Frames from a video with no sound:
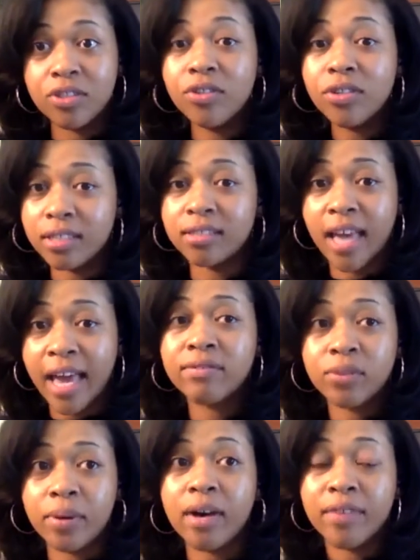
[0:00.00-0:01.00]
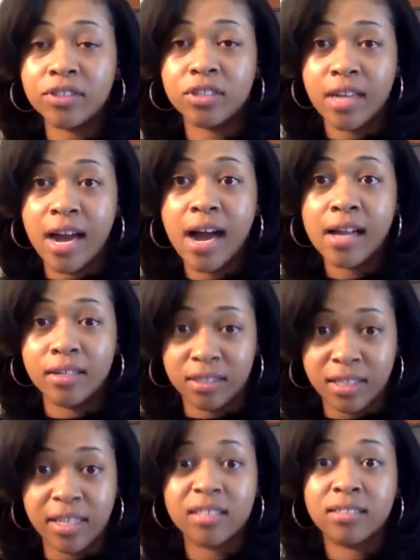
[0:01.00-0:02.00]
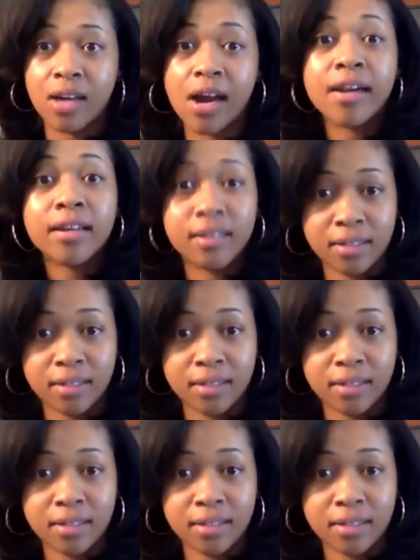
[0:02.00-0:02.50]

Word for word: you could save twelve hundred dollars to get started. Right.